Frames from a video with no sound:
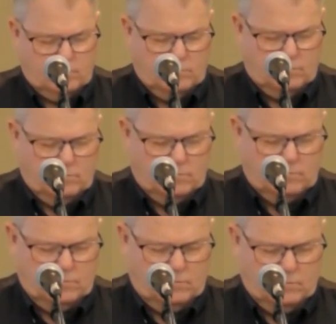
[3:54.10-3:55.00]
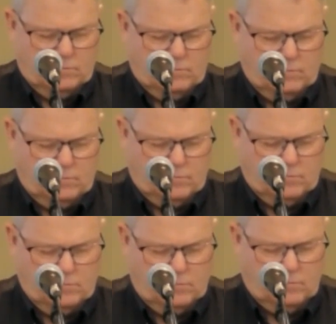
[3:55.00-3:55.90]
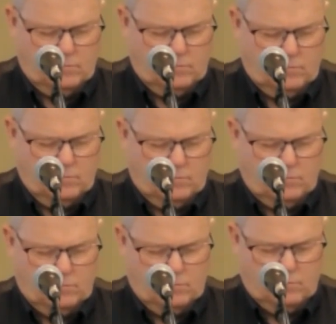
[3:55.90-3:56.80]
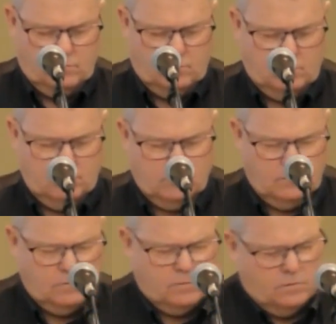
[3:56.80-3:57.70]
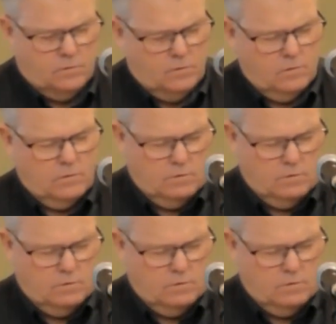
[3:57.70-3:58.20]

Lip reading: [no speech]